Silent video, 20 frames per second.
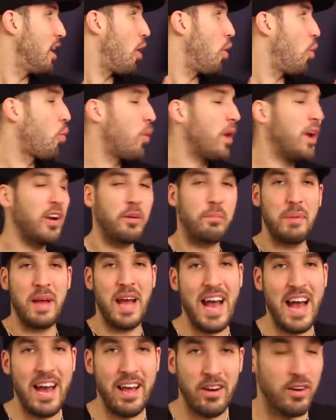a weird
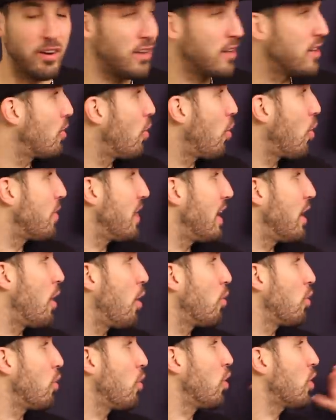pattern, or they
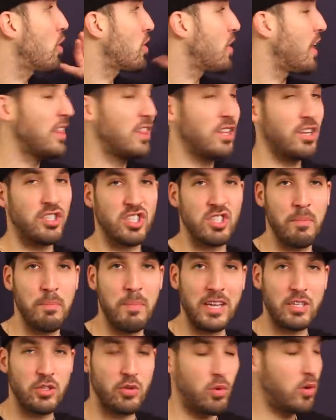don't look like they're
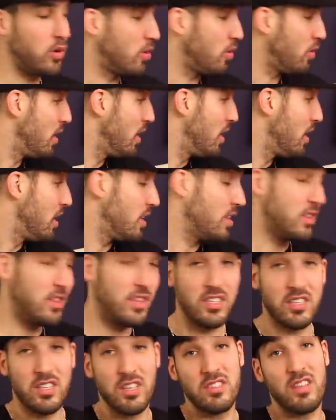symmetrical.
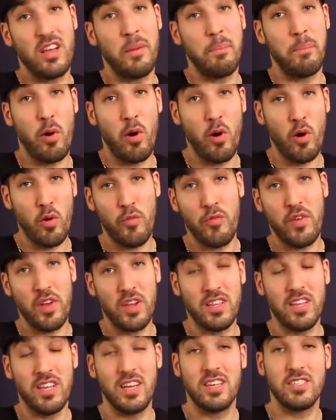This is a
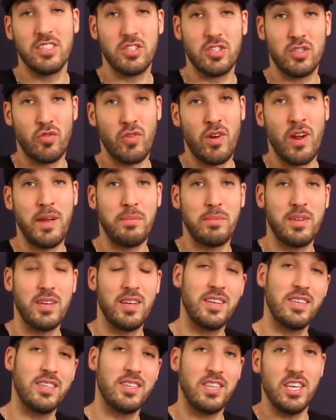perfect striped
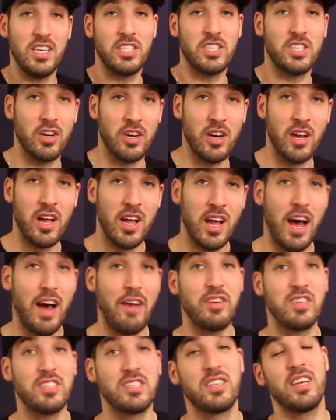t-shirt.
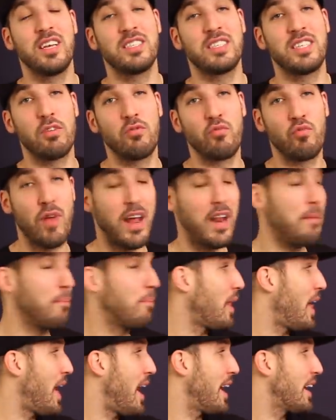Obviously, it's in red
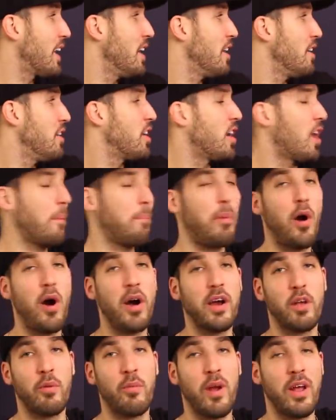and black. You got a
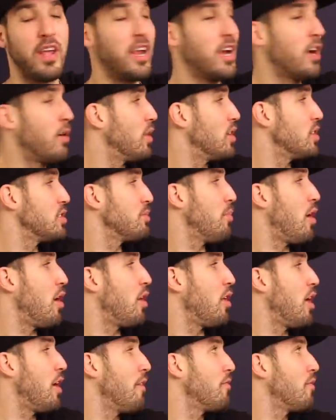pocket right here with a
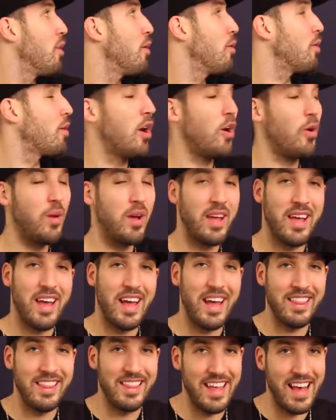small HUF logo,
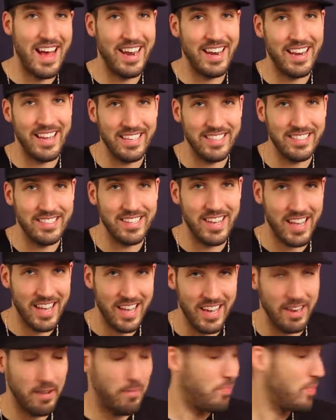and that is
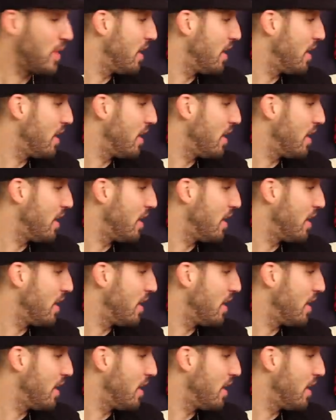it.